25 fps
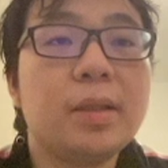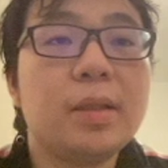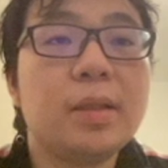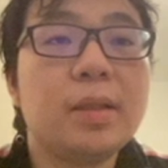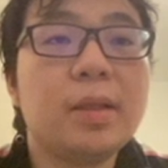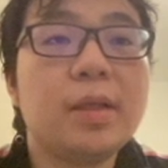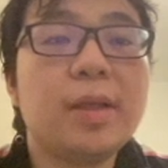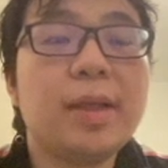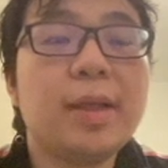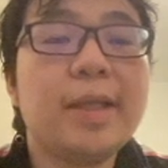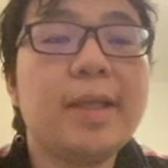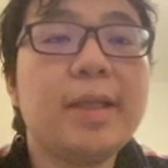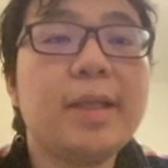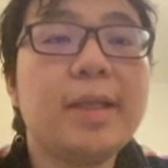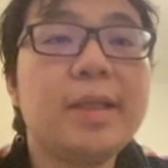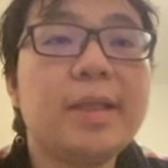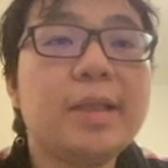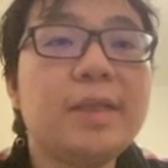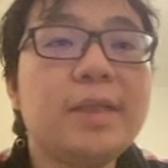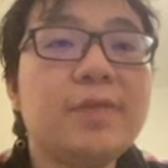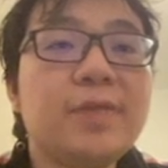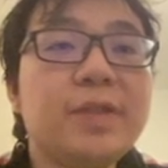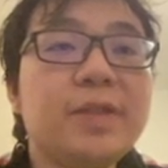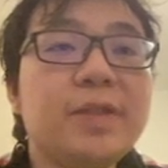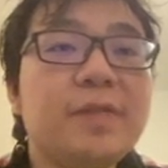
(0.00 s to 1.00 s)
Okay,
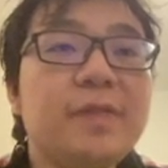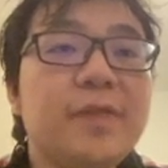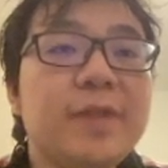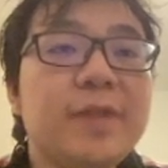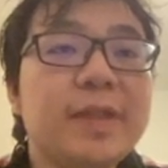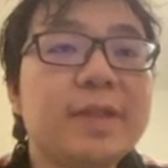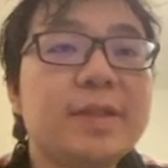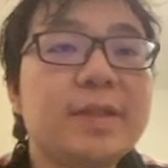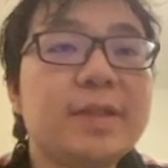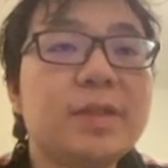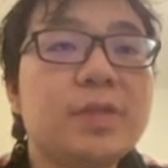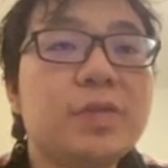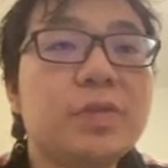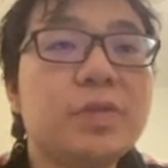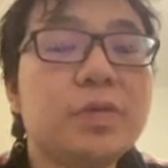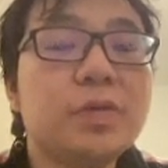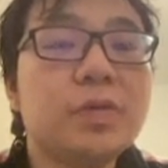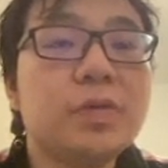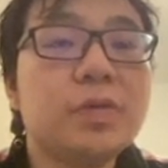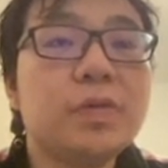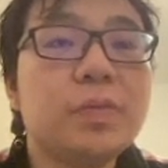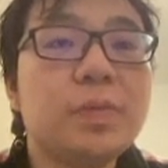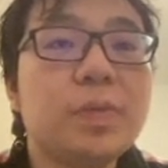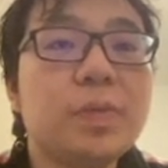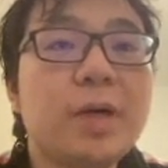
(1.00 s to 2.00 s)
let's first fix the
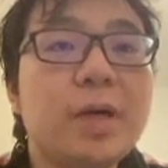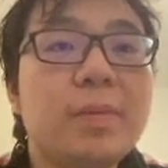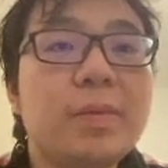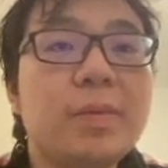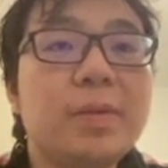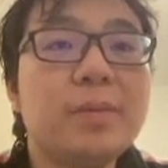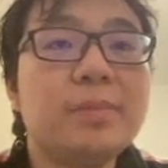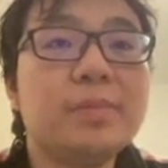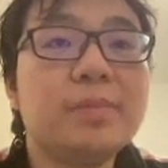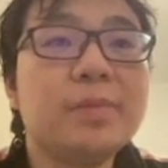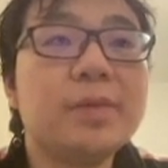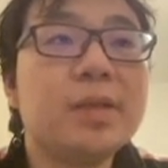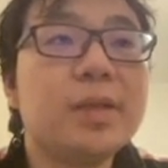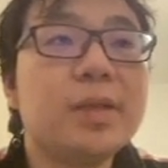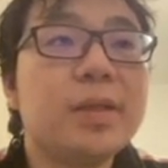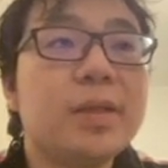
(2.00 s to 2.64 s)
to-do problem.